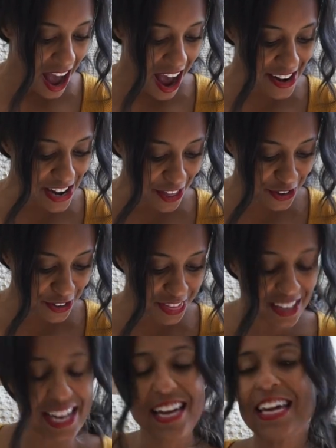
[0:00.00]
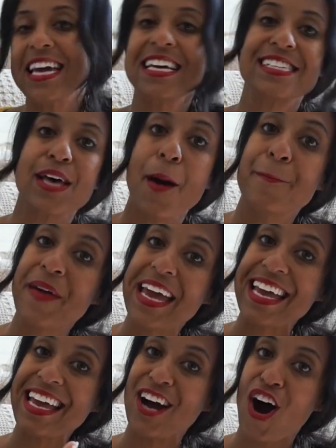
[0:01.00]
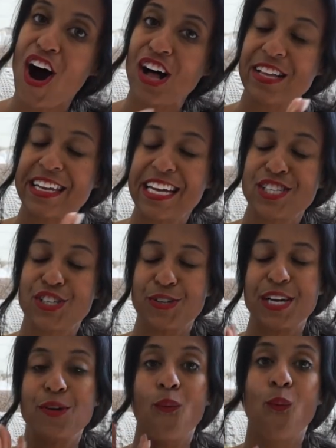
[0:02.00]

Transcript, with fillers: Another thing is baking a holiday treat.